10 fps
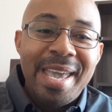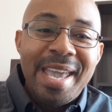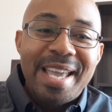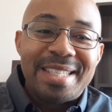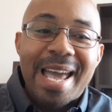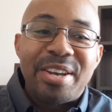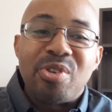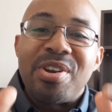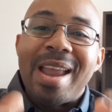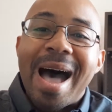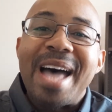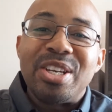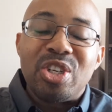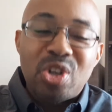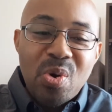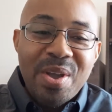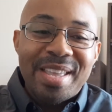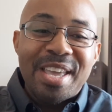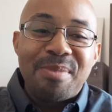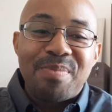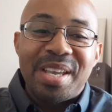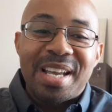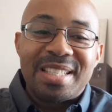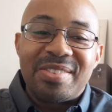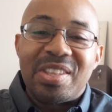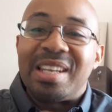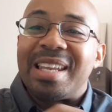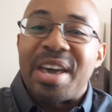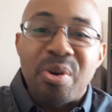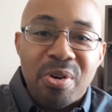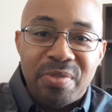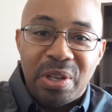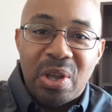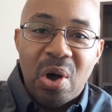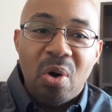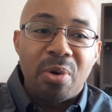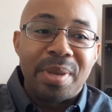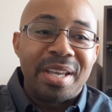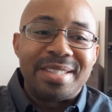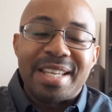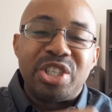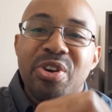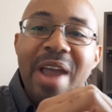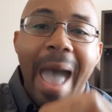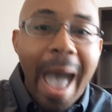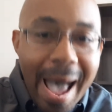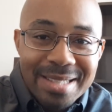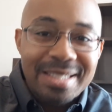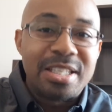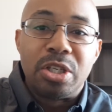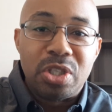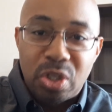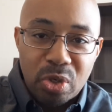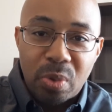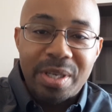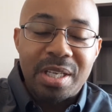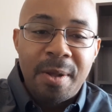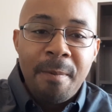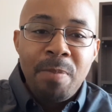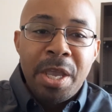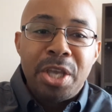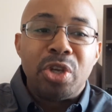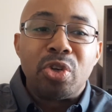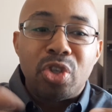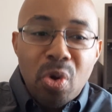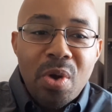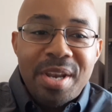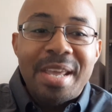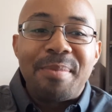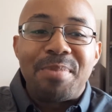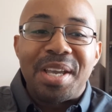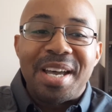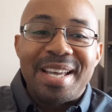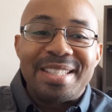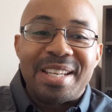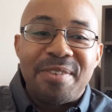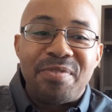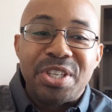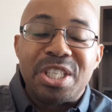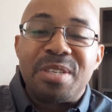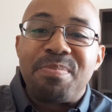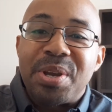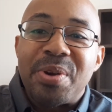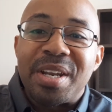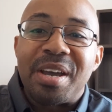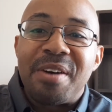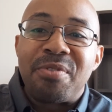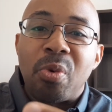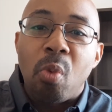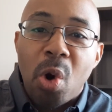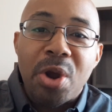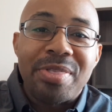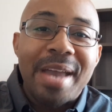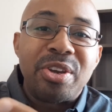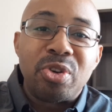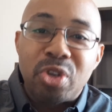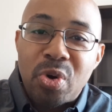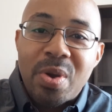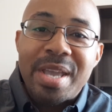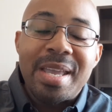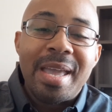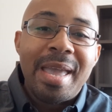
is that you're not doing it because of the letter of the law or because that you're asked to do it. You're doing it because of the spirit of the work that you're doing